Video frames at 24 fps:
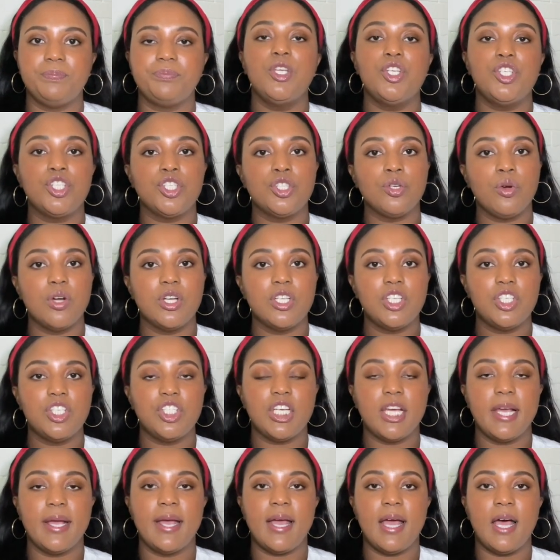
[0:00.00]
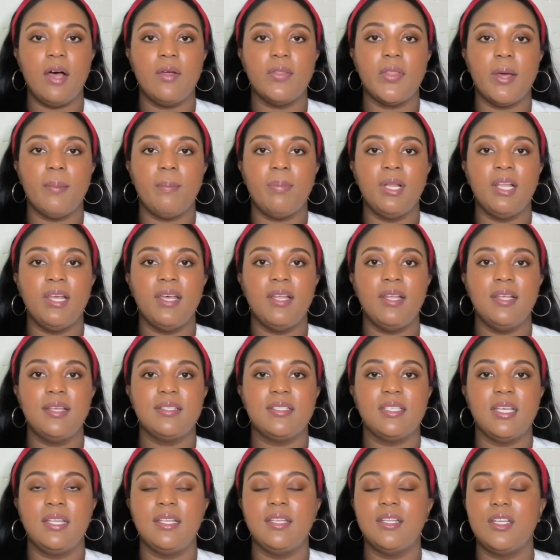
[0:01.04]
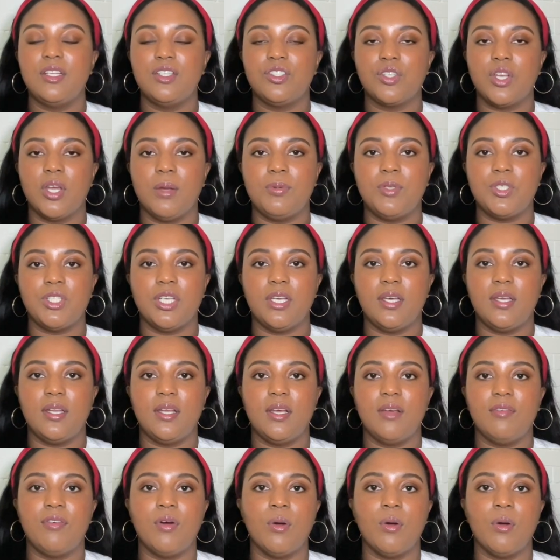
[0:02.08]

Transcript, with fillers: Be sure to check out that playlist in the description